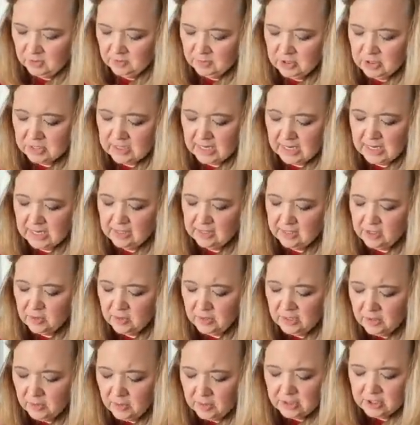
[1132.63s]
So I'm just
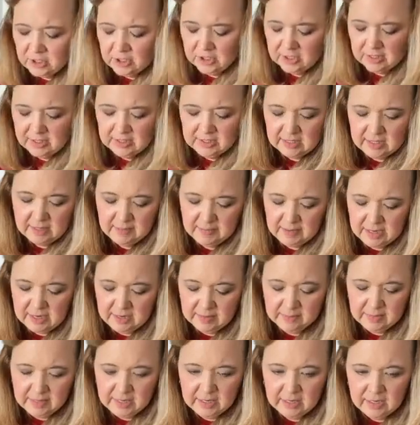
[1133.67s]
answering questions
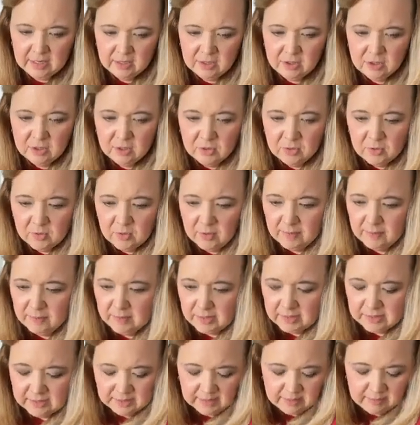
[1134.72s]
about my new
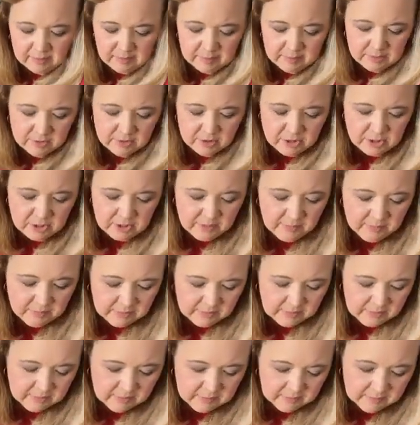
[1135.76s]
monthly
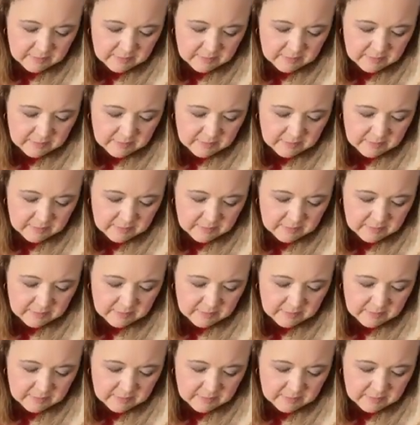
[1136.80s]
membership.